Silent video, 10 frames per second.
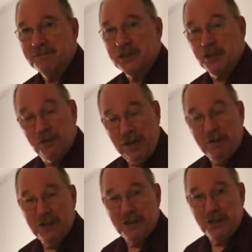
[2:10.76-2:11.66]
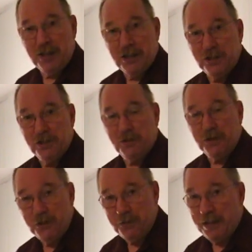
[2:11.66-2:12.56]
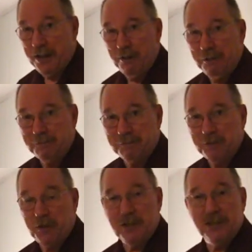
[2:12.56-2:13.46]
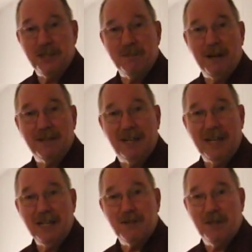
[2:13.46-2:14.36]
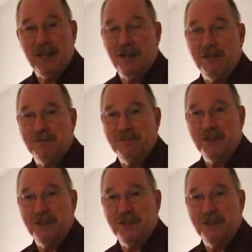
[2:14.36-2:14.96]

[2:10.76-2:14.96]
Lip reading: So if you have any suggestions for a new video, questions about today's video,